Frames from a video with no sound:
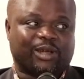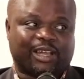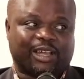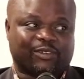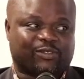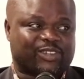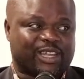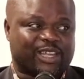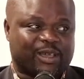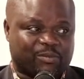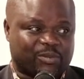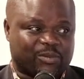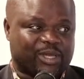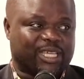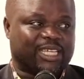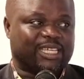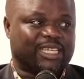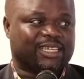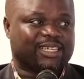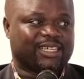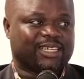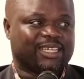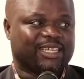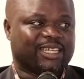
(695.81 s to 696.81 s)
after me
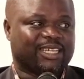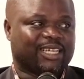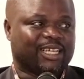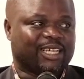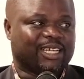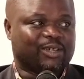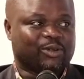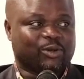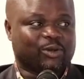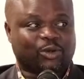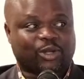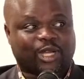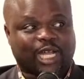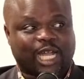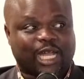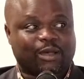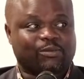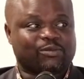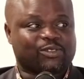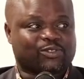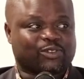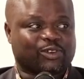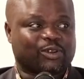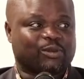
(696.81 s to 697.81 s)
and who
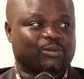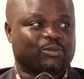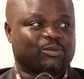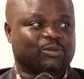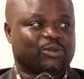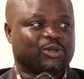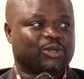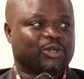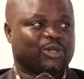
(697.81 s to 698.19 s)
comes from